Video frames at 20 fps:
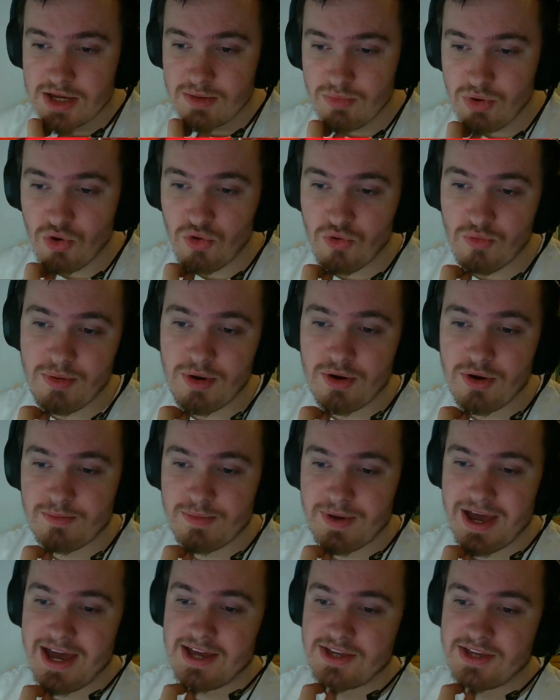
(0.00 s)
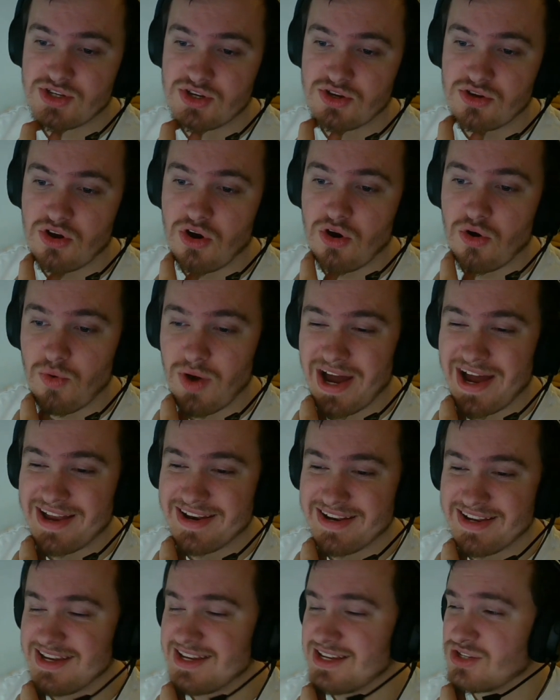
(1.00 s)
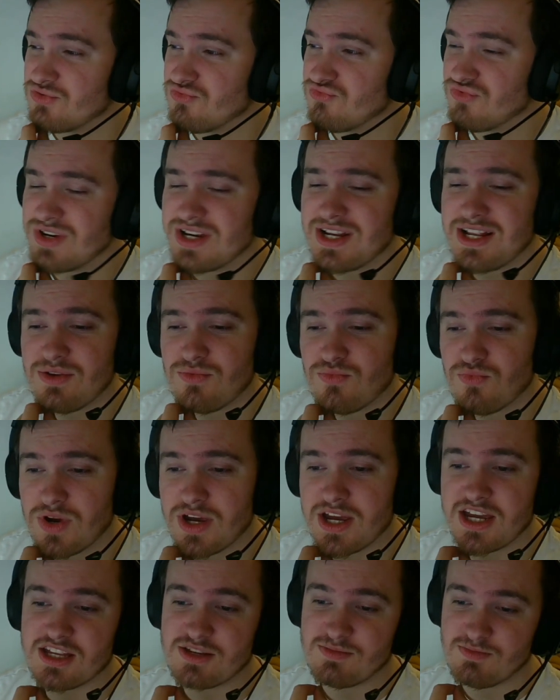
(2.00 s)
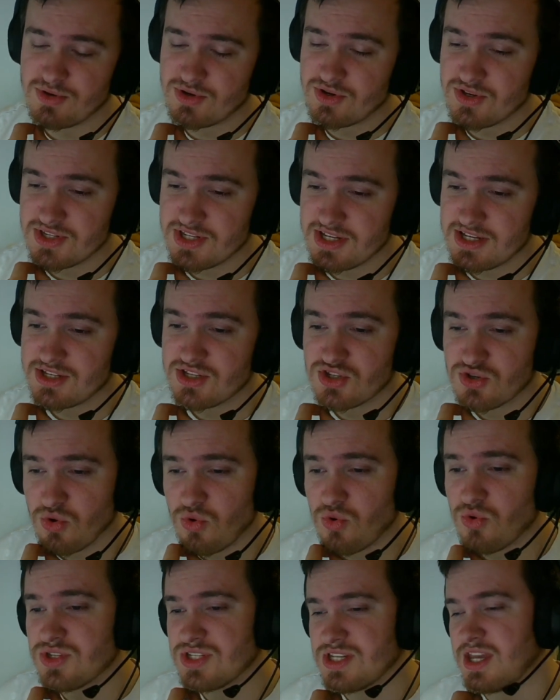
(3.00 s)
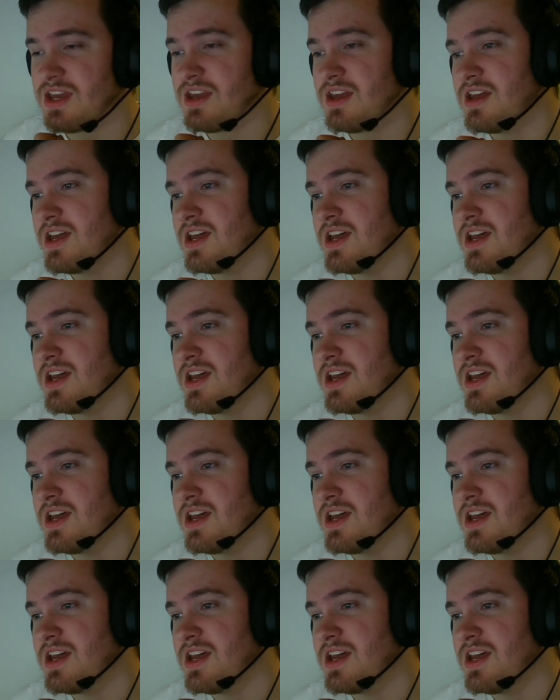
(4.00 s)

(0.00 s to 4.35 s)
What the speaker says: Paul Pogba-esque goal, and is really weird because he scores it